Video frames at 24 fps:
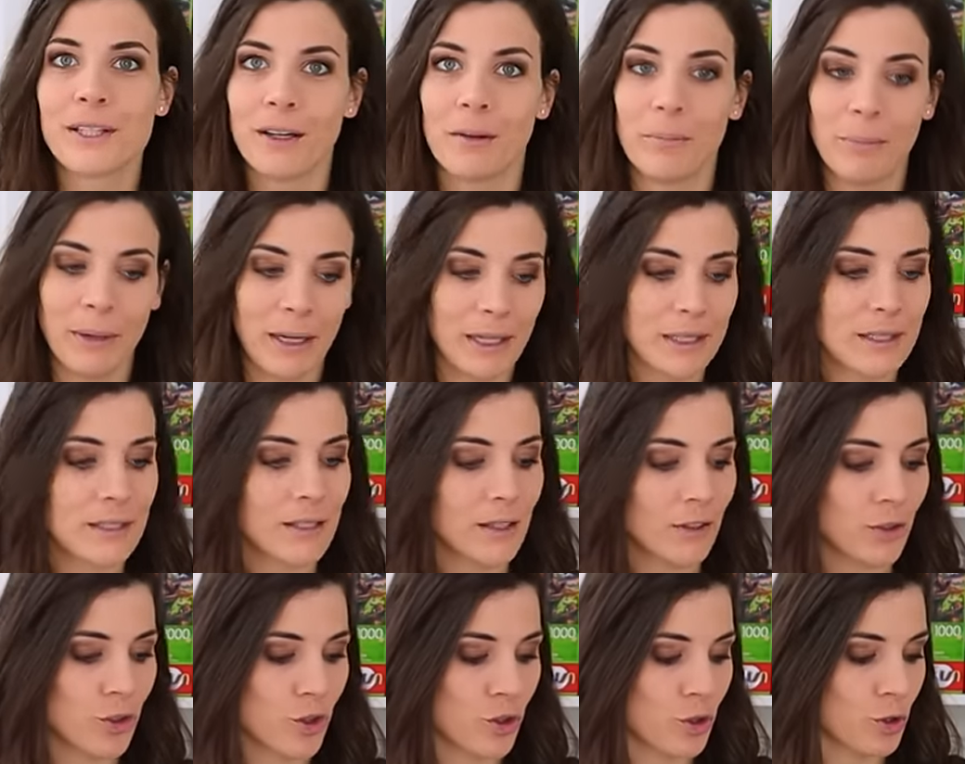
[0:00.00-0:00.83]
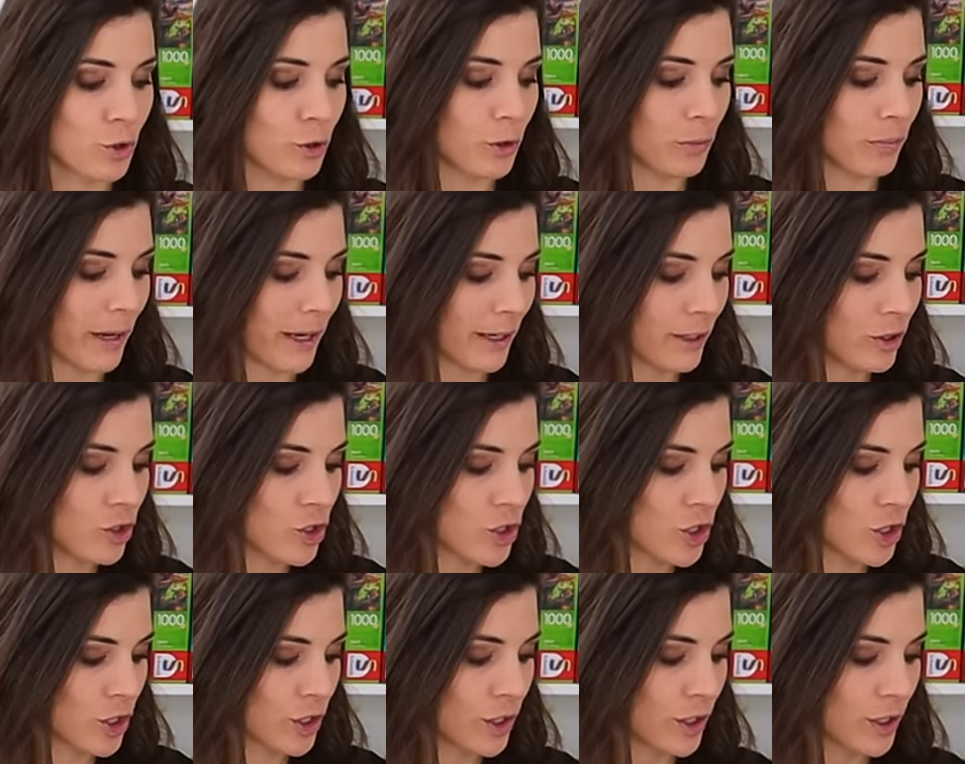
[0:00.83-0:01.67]
cut pattern should
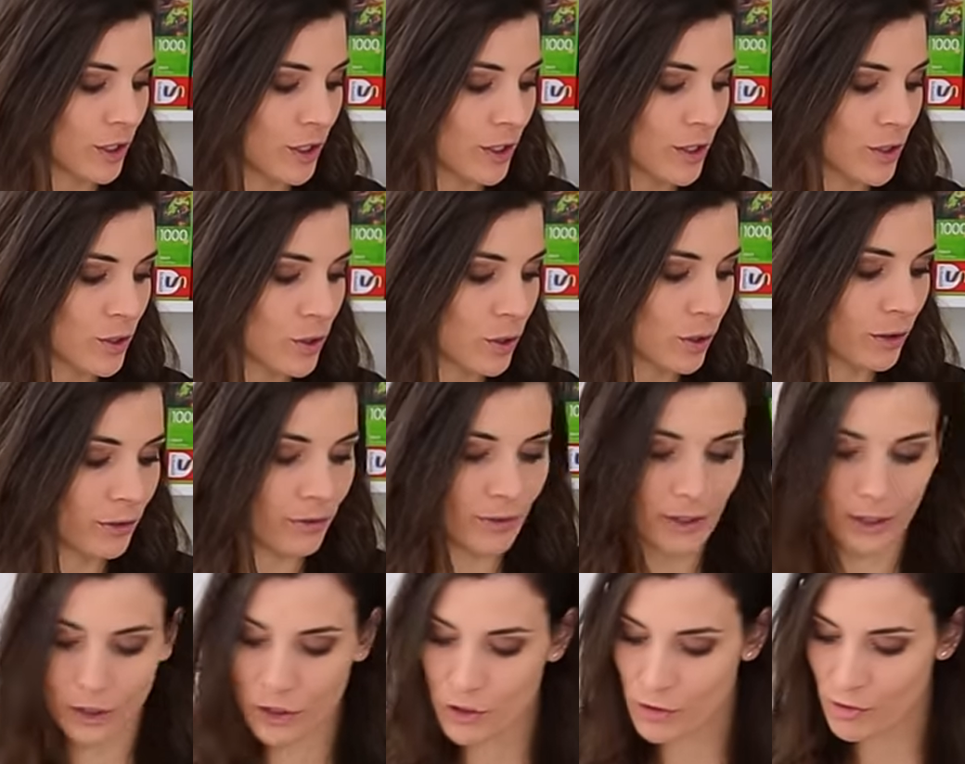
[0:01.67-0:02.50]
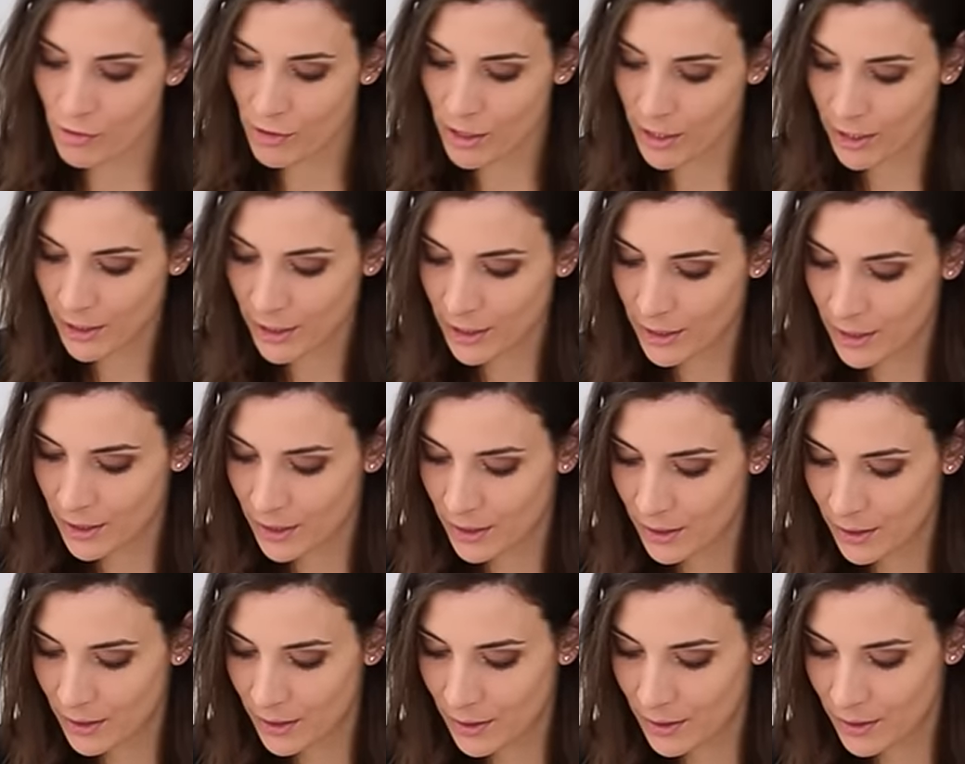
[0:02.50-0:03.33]
match. So if I try,
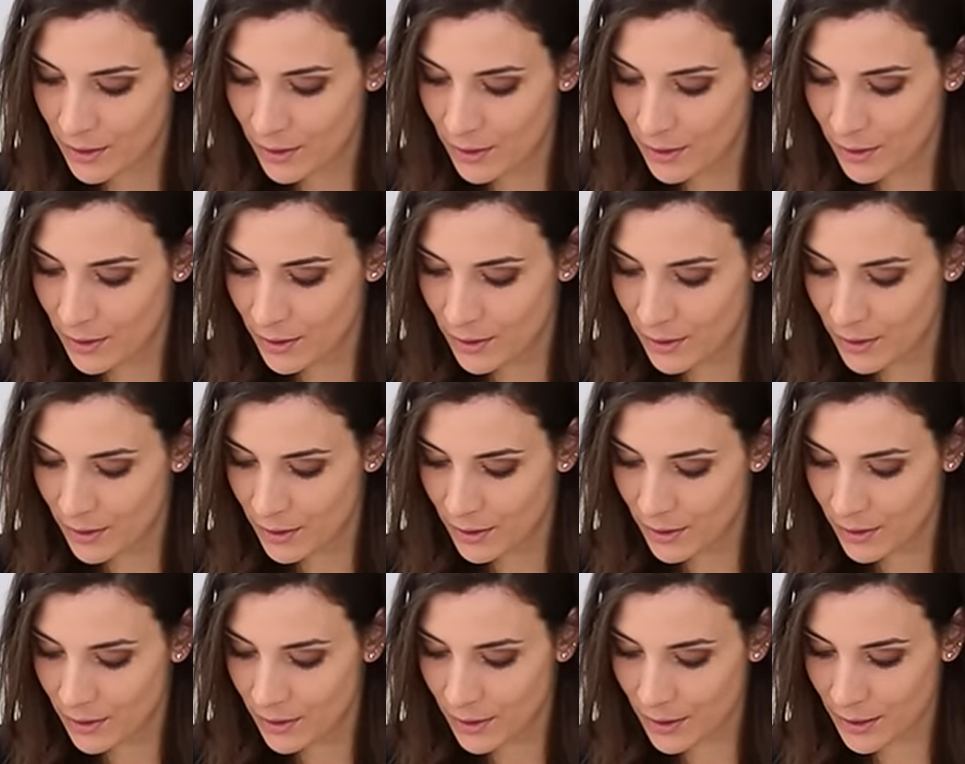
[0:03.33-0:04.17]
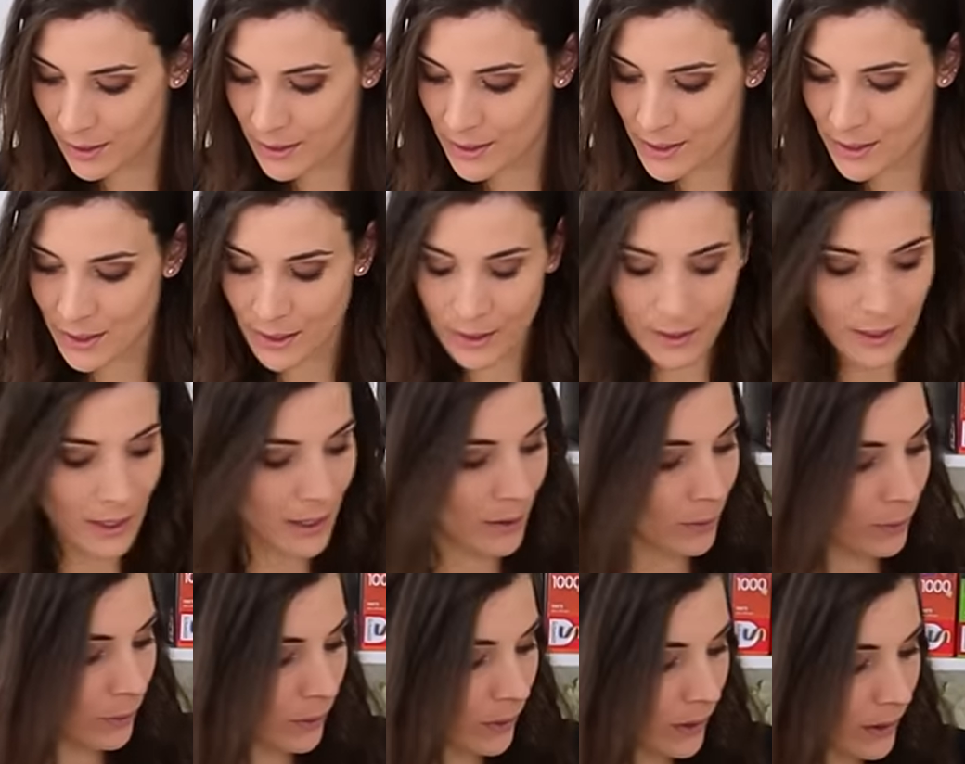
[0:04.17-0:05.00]
let's say
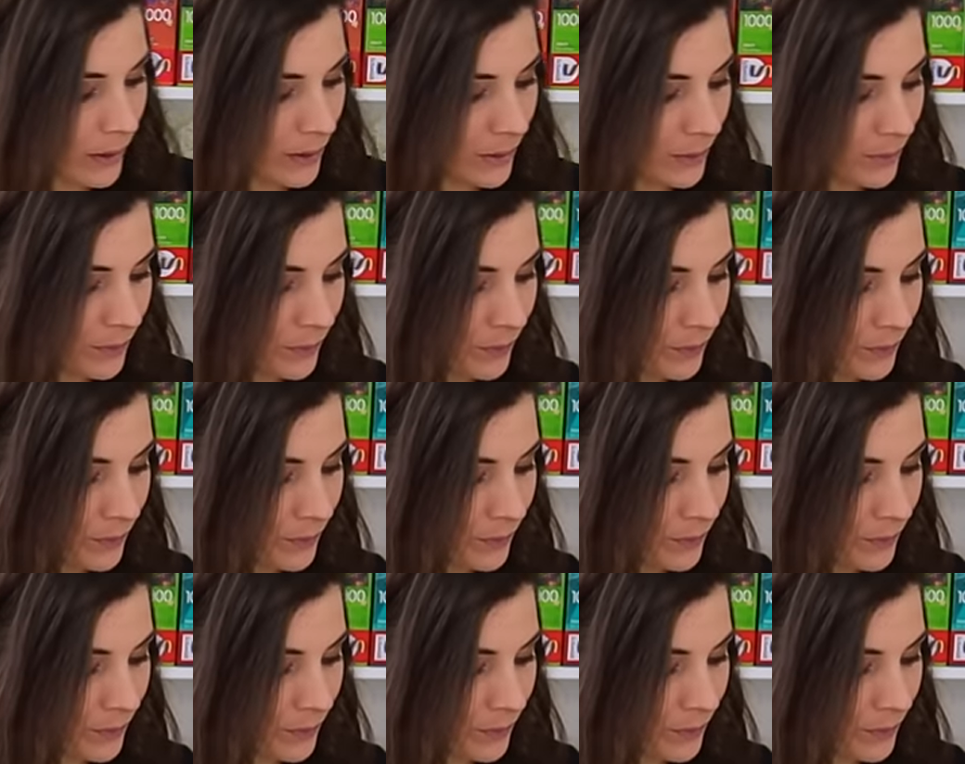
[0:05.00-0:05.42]
that one,